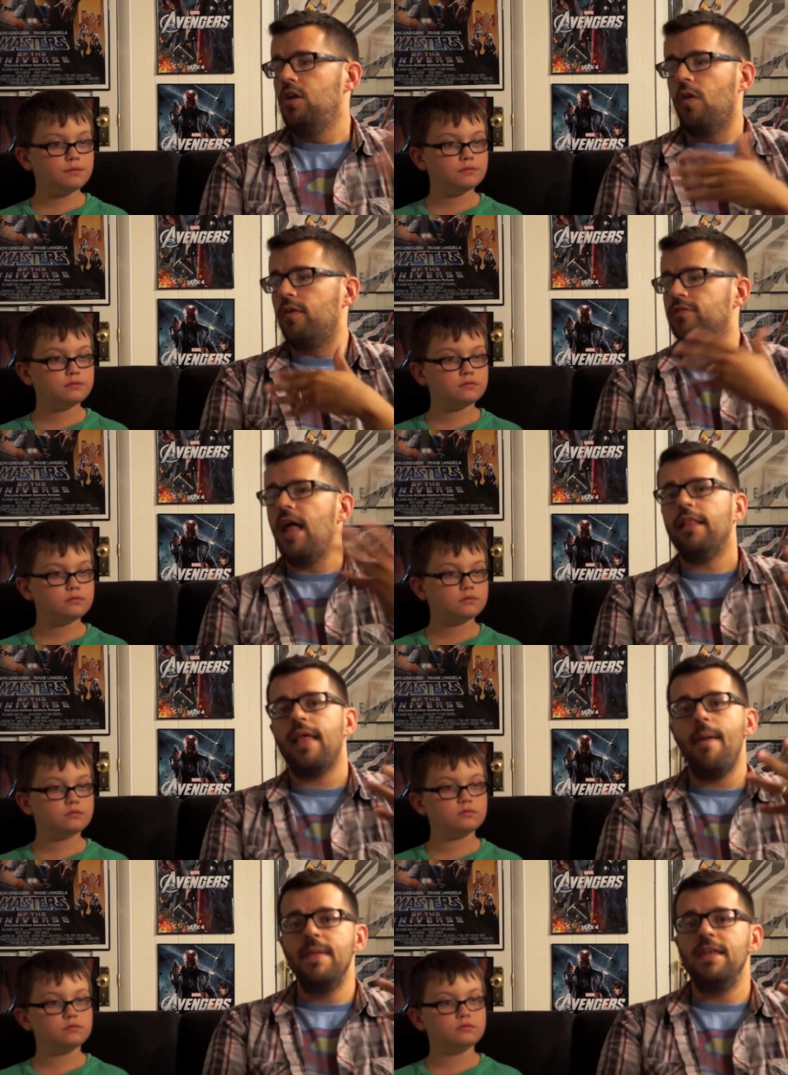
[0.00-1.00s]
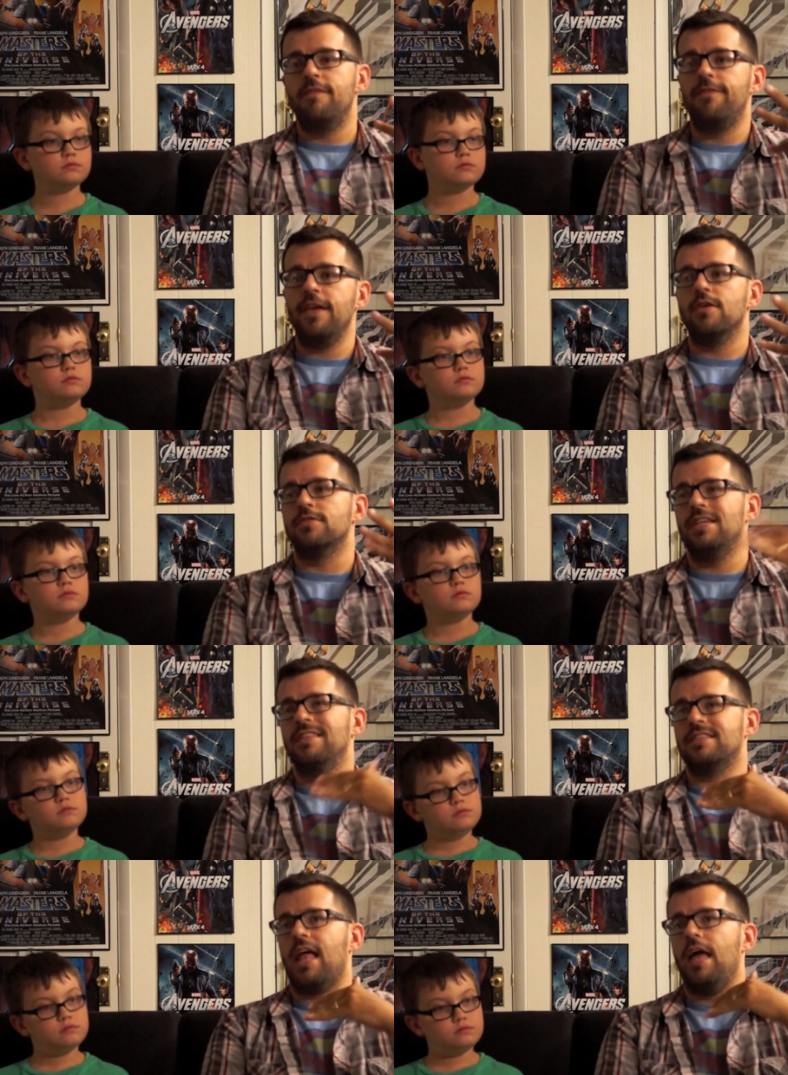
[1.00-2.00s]
Speaker 1: You know, there's not that many figures in
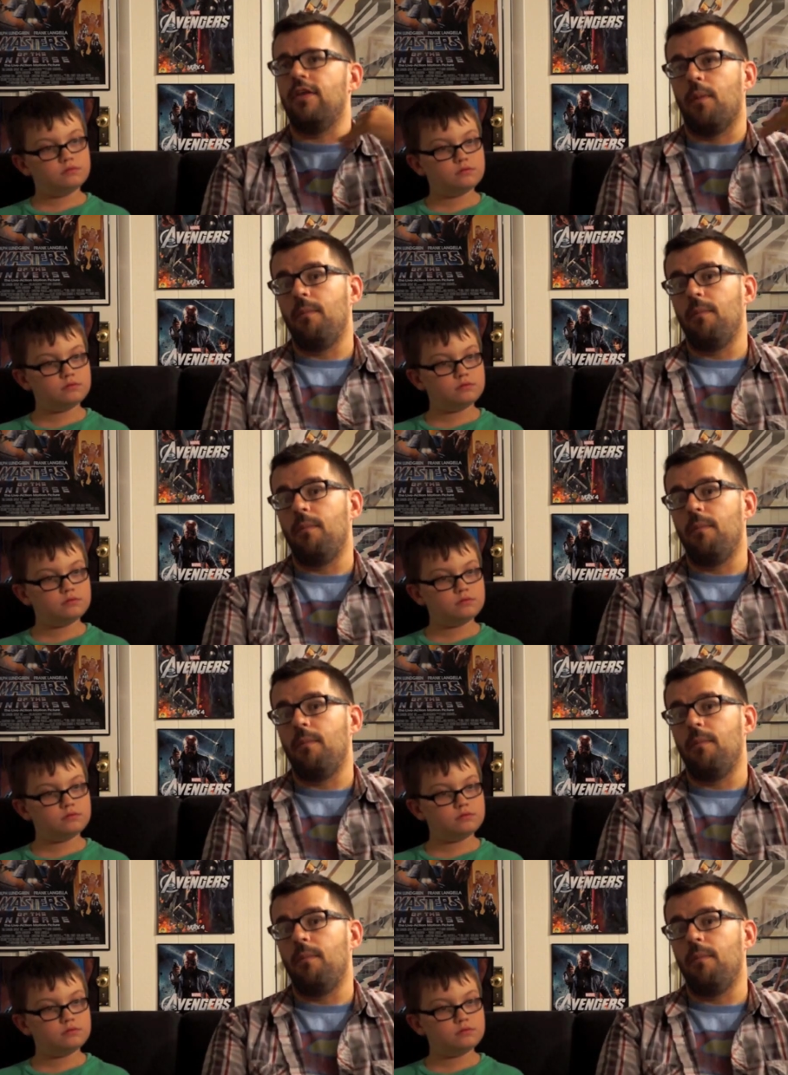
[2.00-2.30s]
this line that are